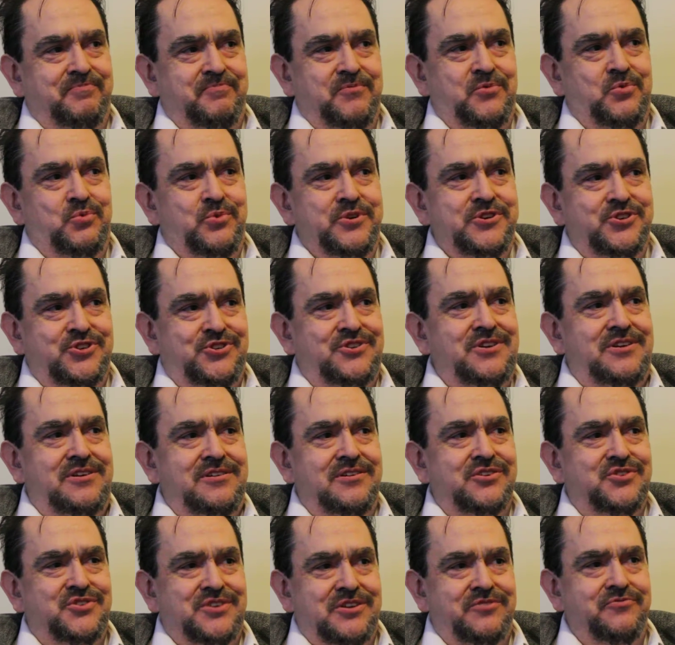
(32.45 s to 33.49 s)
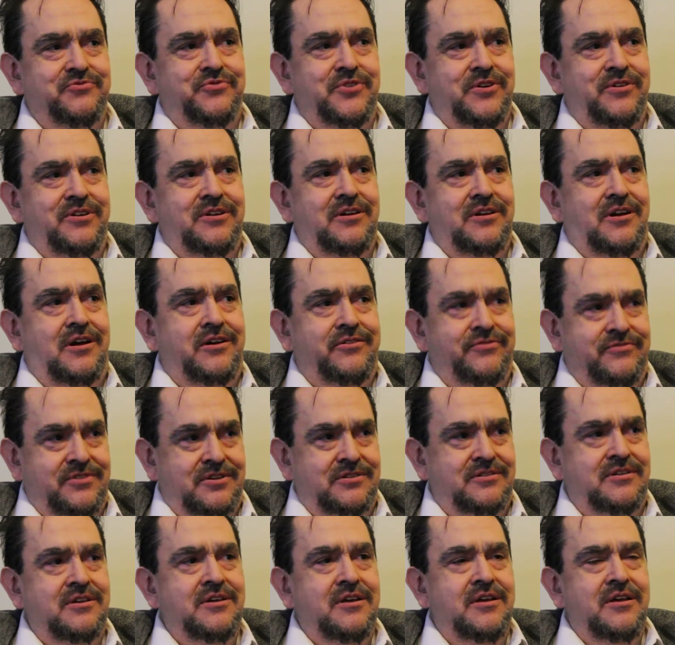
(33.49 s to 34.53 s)
we see is that very
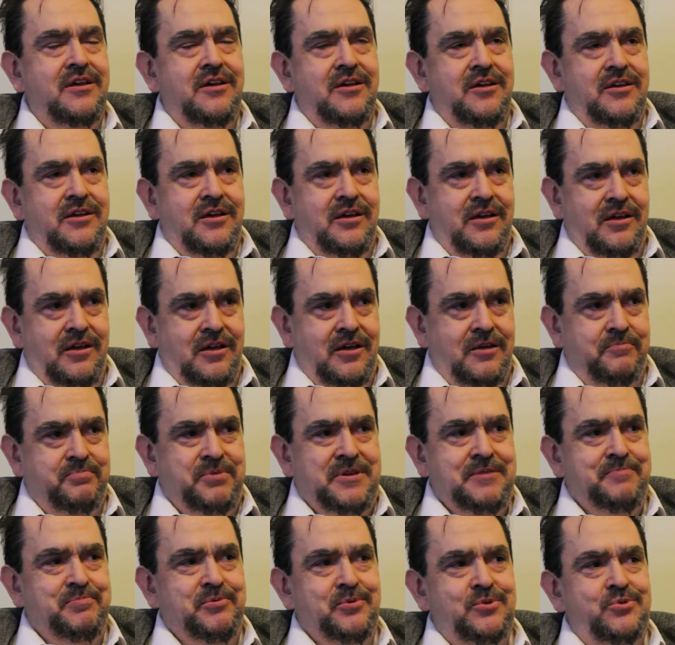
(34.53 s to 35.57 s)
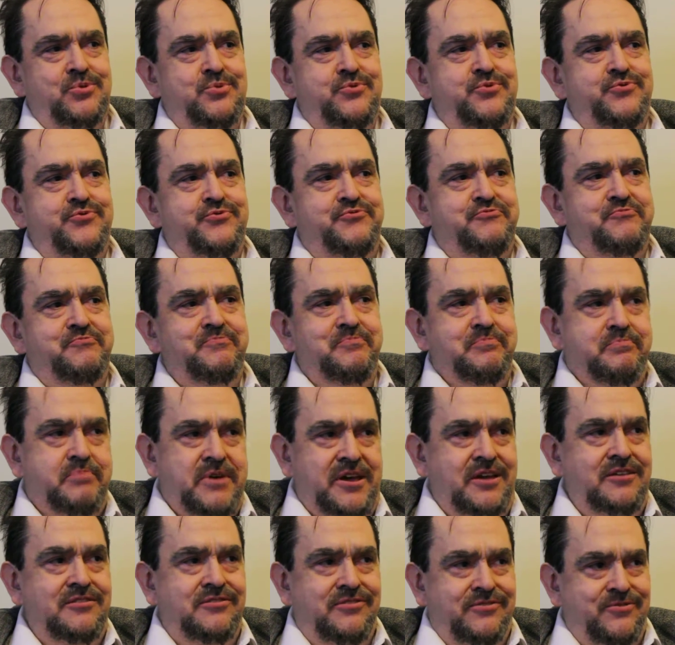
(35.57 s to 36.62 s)
often people who've
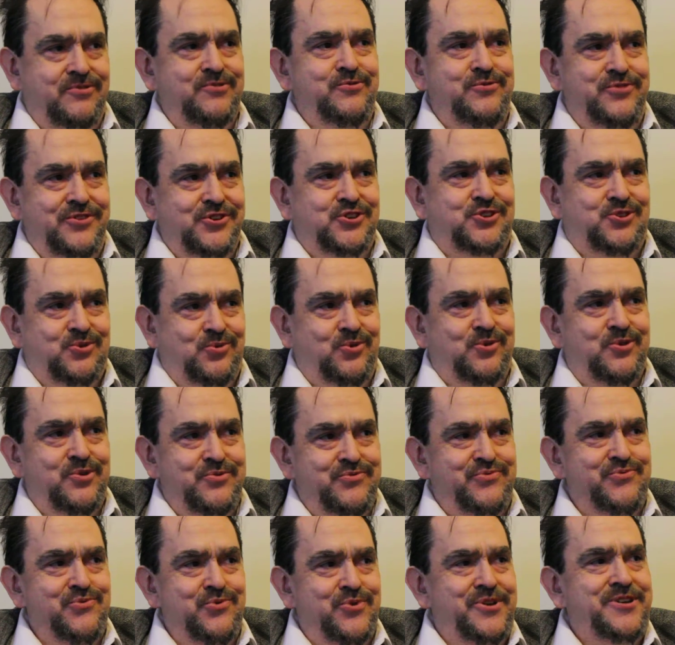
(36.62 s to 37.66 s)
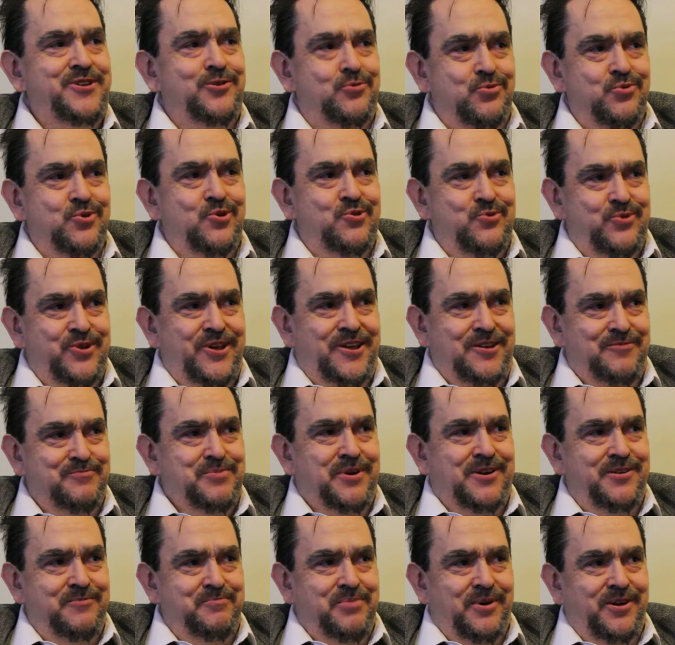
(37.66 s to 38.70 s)
been through this sort of railroading
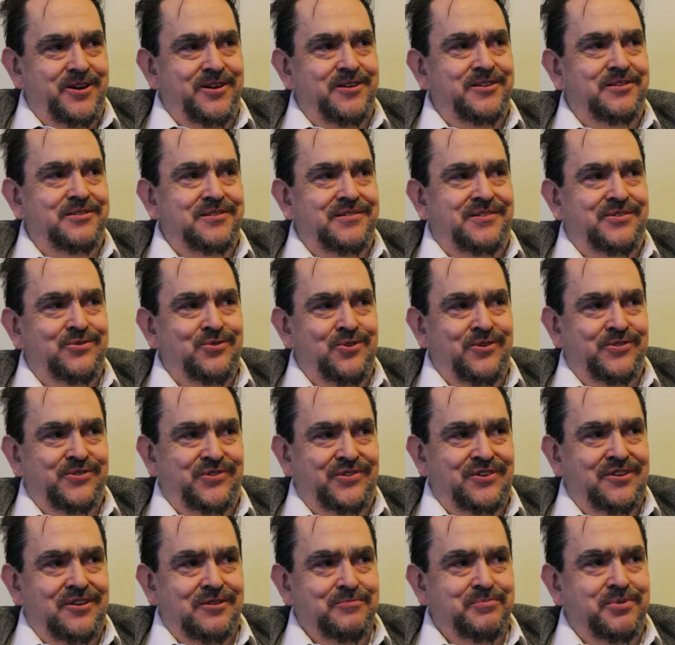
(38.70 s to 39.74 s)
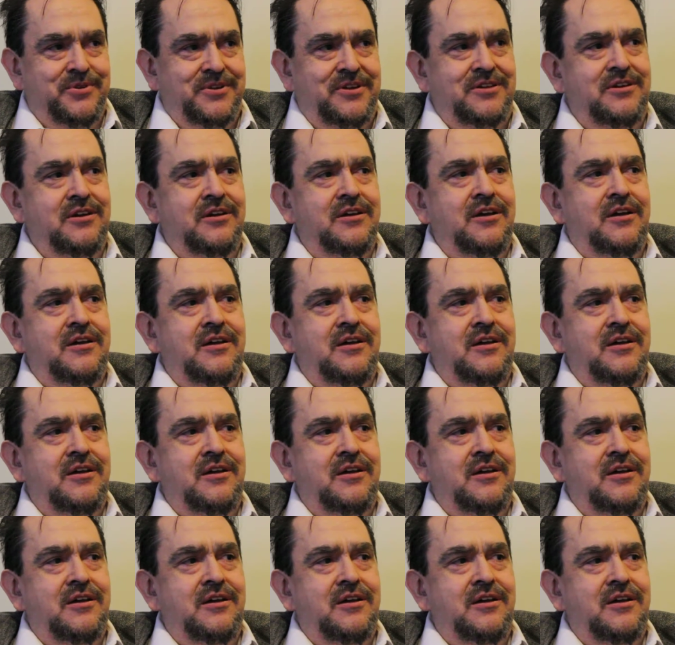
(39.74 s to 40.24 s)
by an insurance company